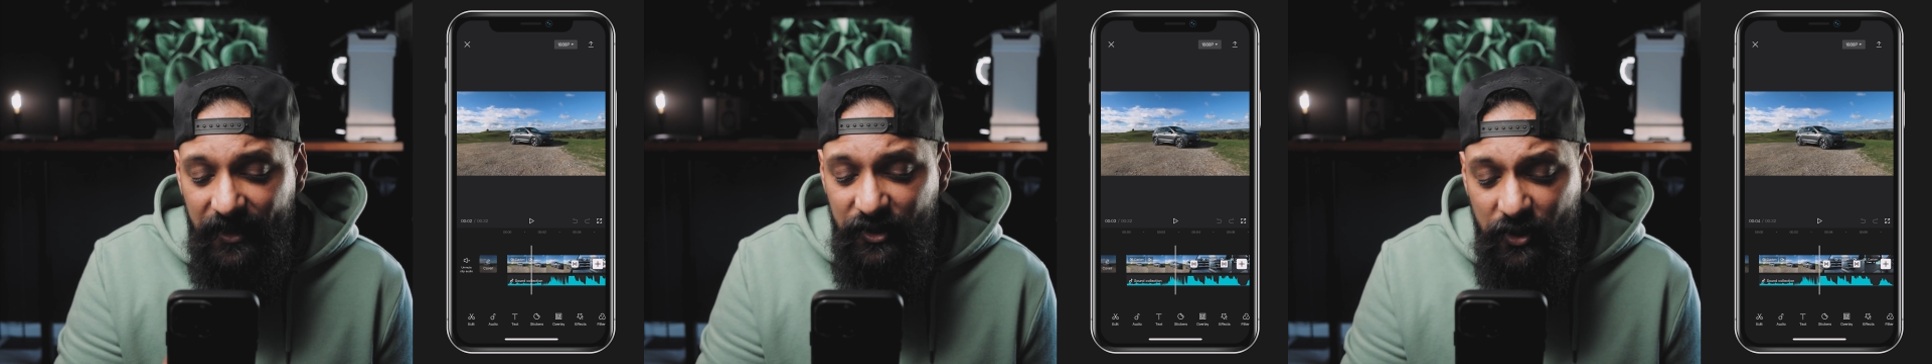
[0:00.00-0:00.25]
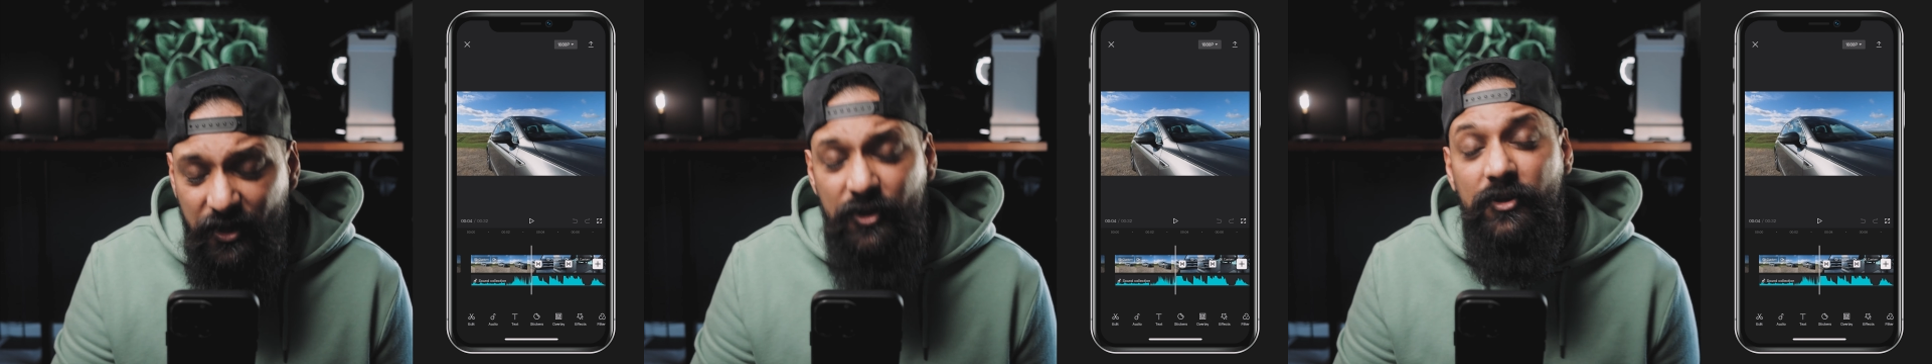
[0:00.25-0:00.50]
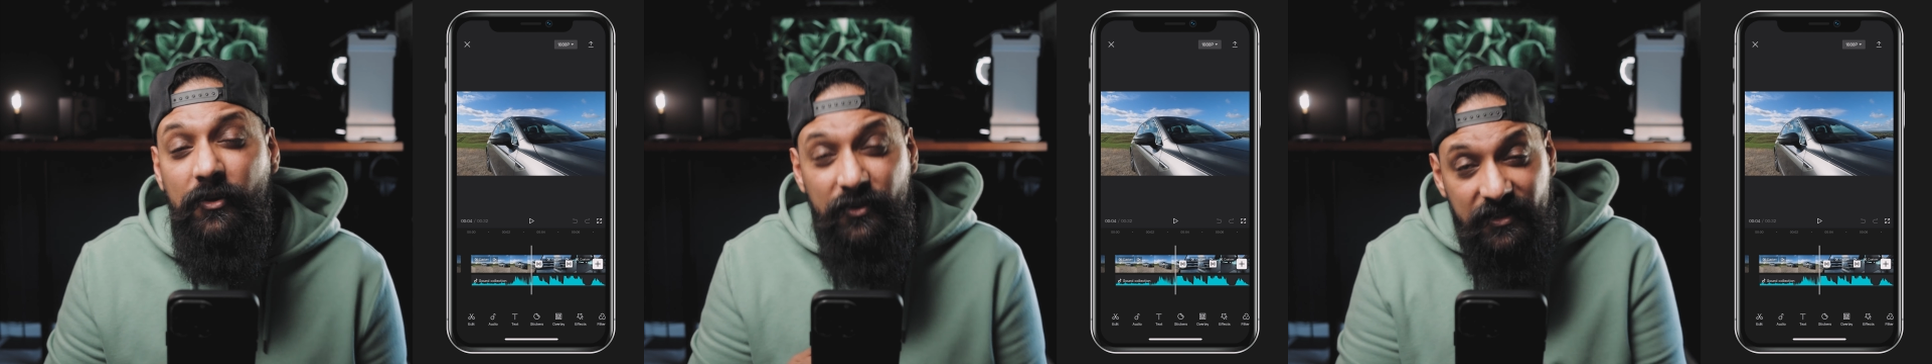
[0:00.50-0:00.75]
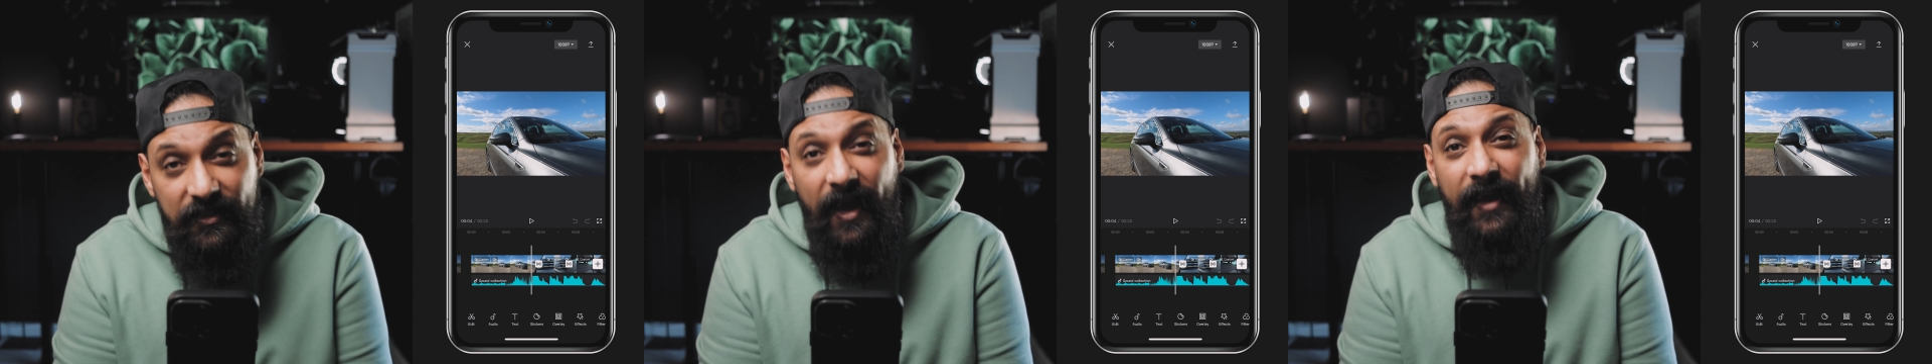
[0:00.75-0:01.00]
You can
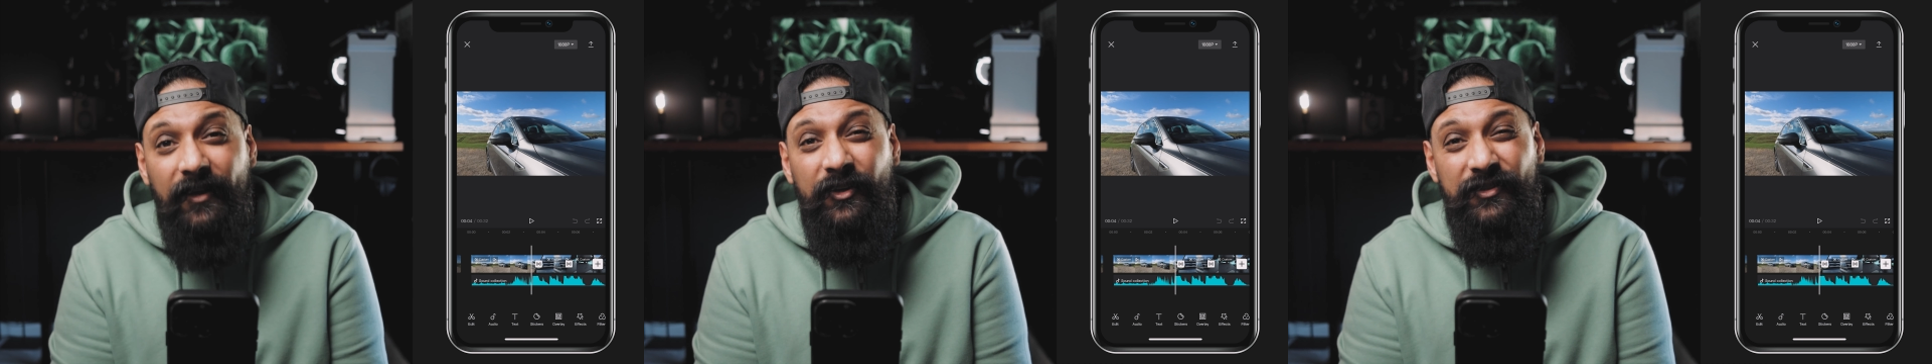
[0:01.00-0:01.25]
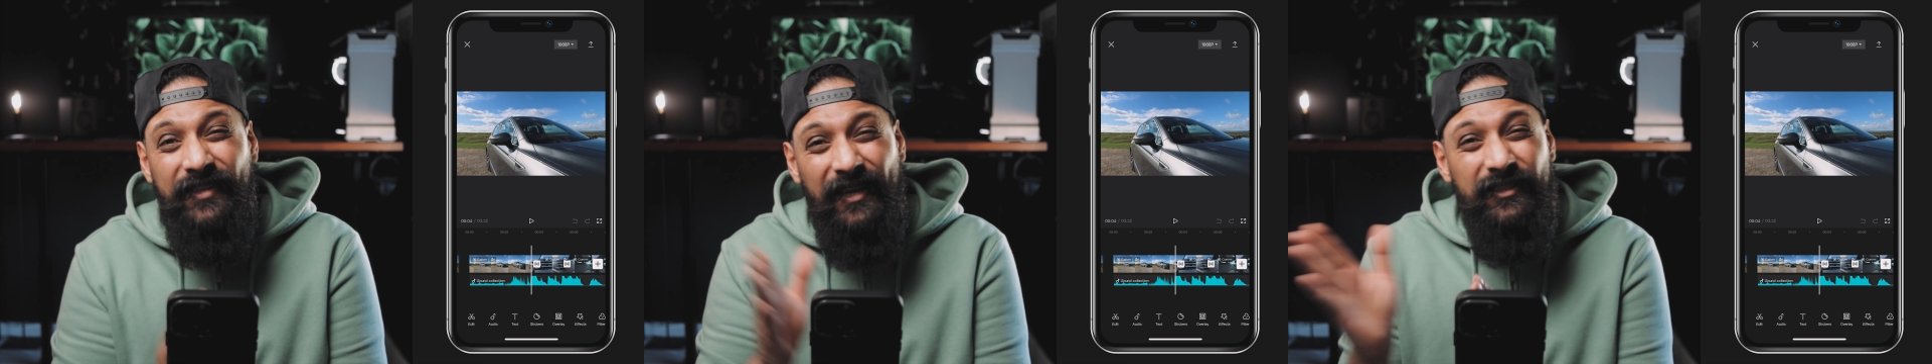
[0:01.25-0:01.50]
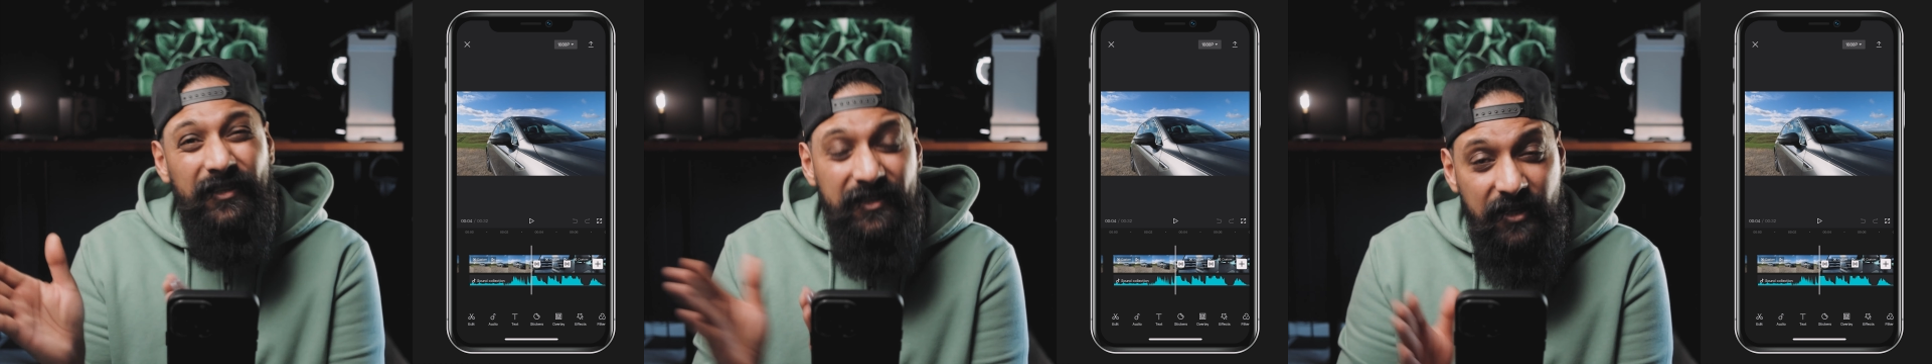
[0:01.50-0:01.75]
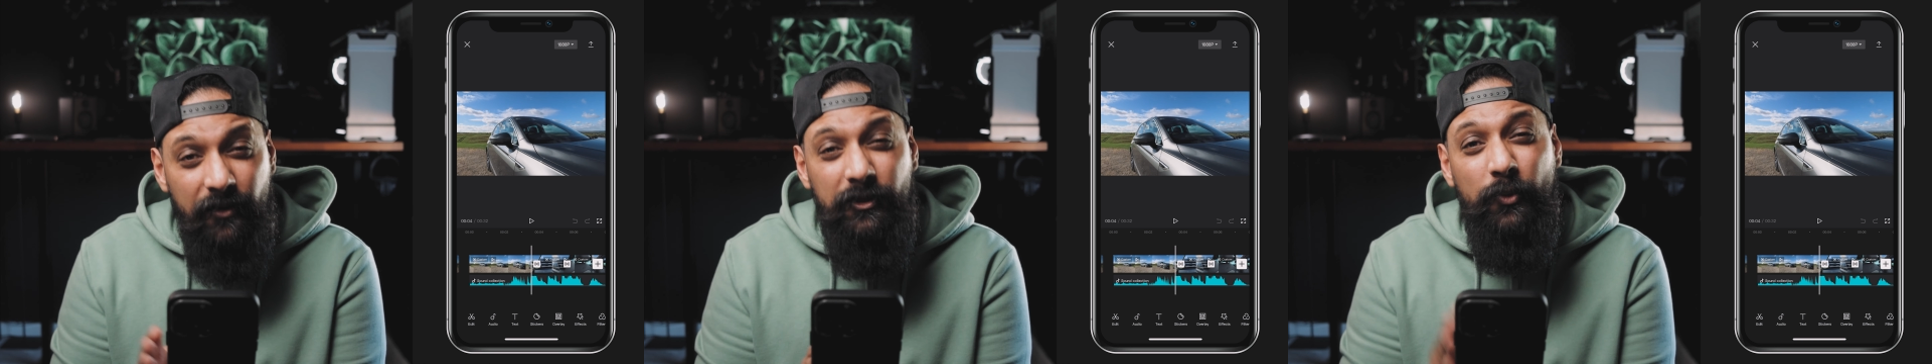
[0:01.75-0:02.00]
use that because that's going
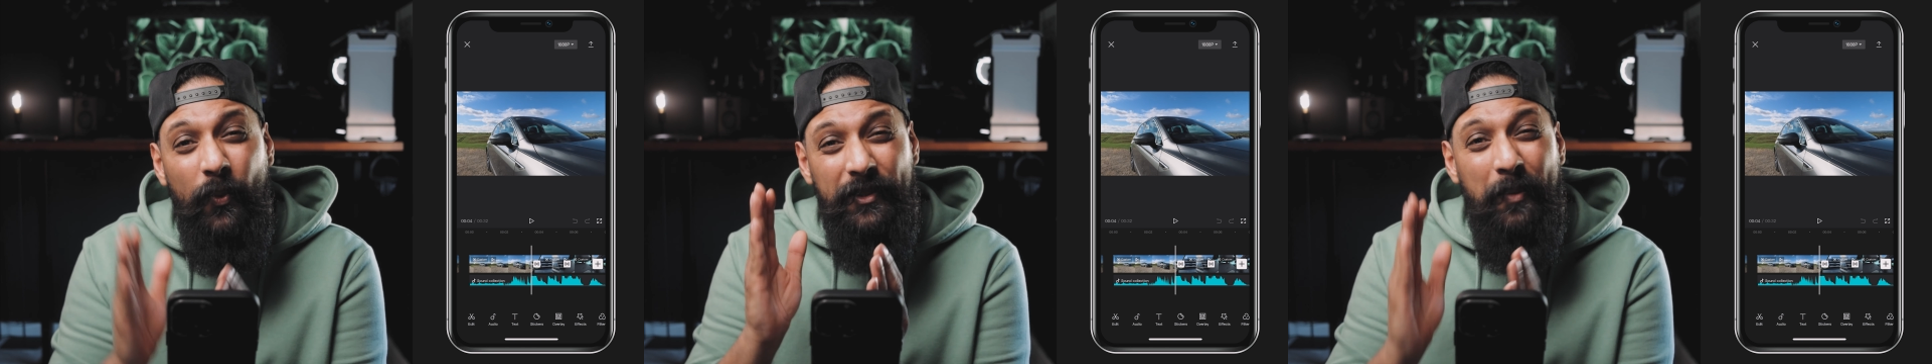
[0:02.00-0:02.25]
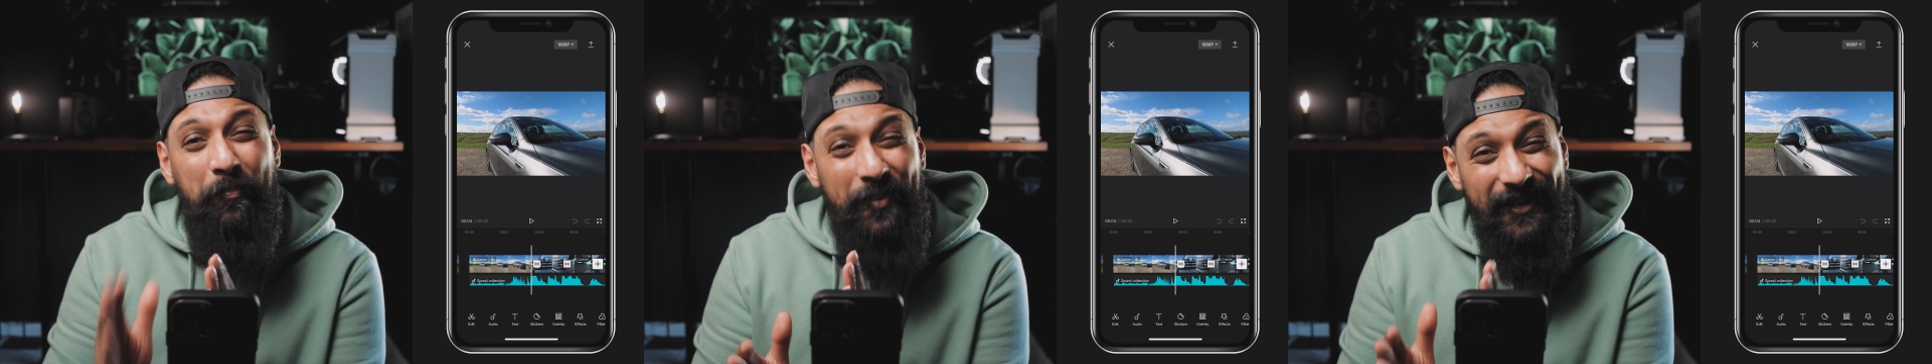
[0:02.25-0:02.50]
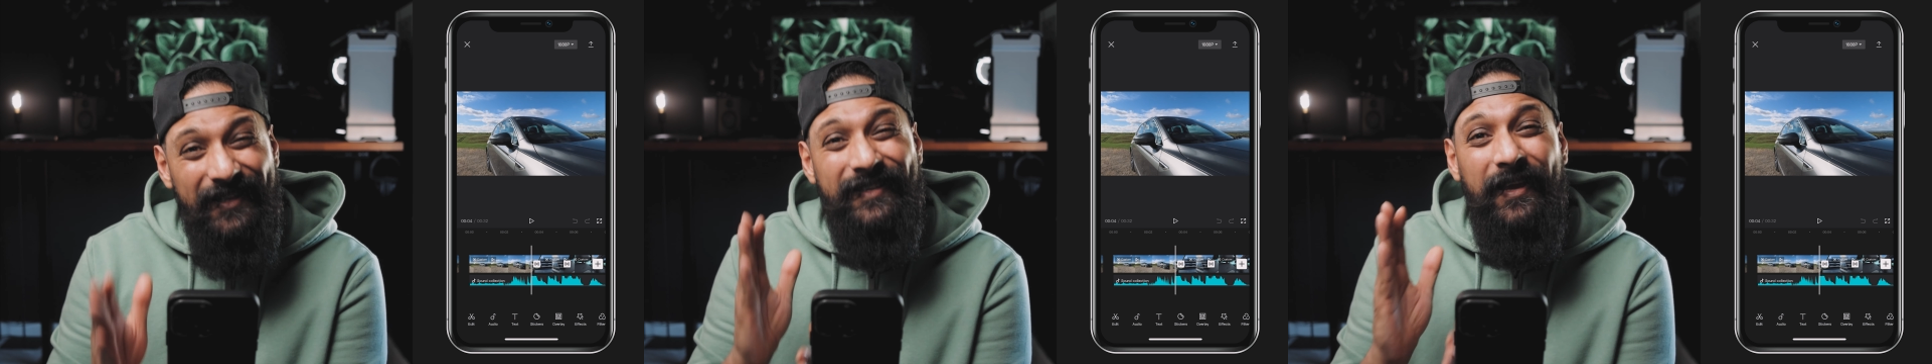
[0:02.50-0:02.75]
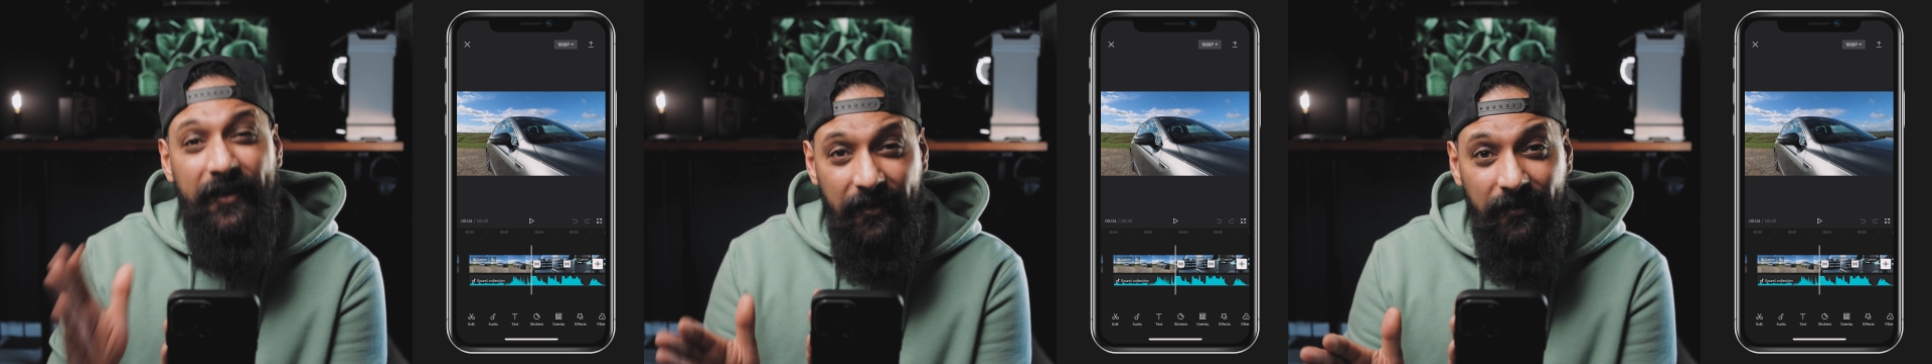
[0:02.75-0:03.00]
to tell you when the beat is
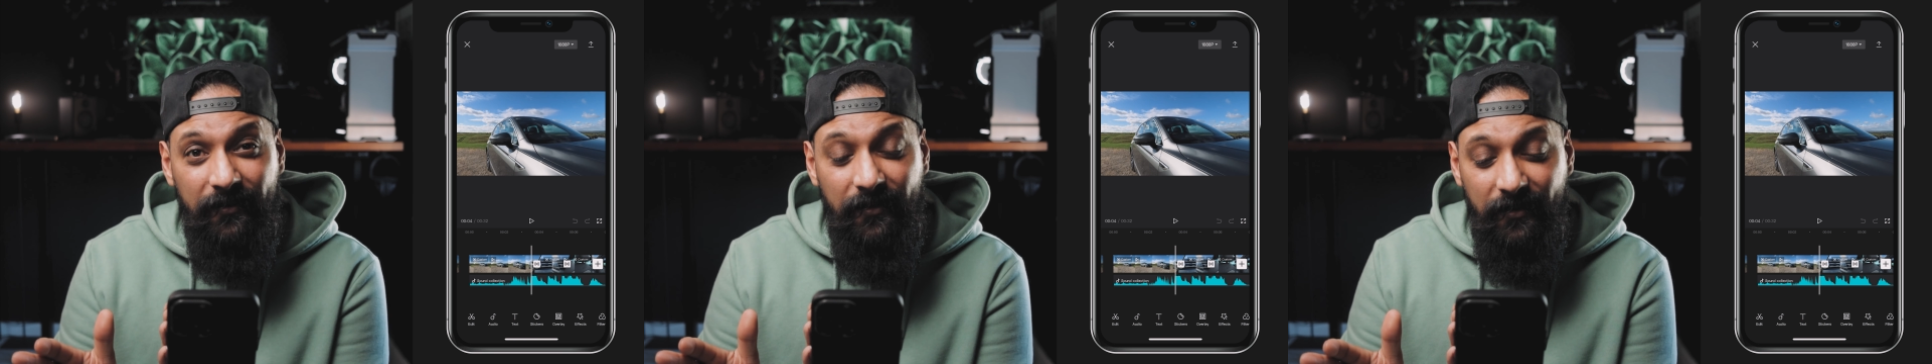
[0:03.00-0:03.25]
hitting.